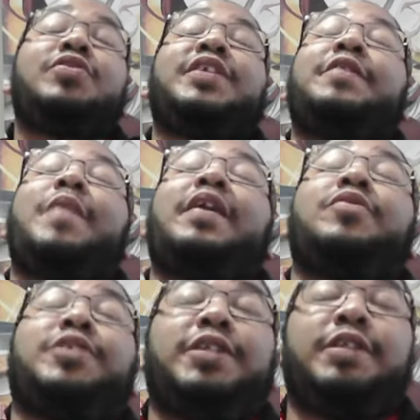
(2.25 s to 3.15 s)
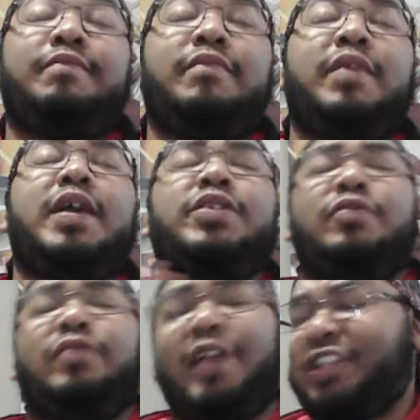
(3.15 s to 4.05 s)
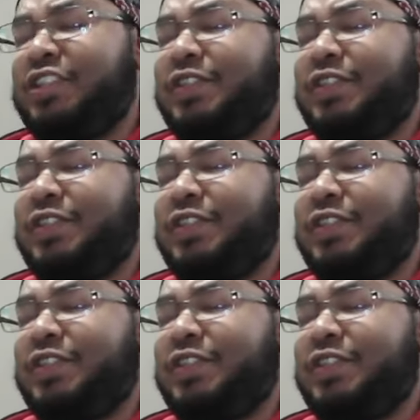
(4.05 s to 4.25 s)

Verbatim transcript: Today we're back with another amazing reaction.